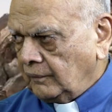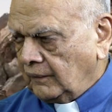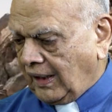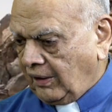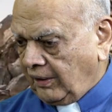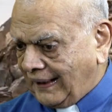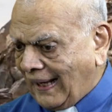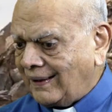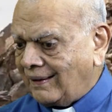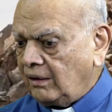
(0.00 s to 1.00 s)
Now,
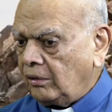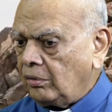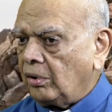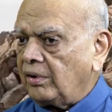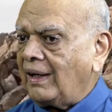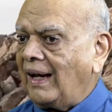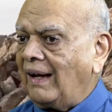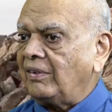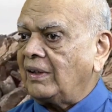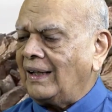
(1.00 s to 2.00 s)
that you don't
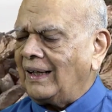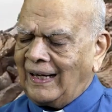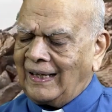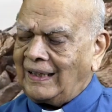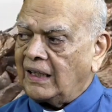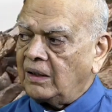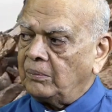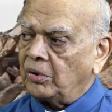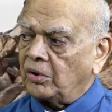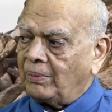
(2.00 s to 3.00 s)
have it in any other
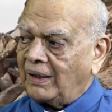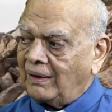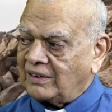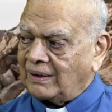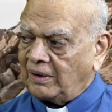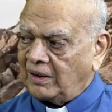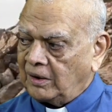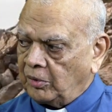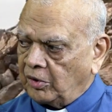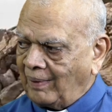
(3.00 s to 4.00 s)
book, but excepting in
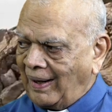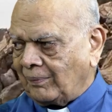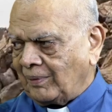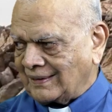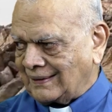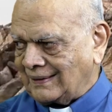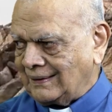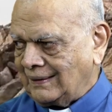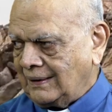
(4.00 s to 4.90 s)
the book of Maccabees.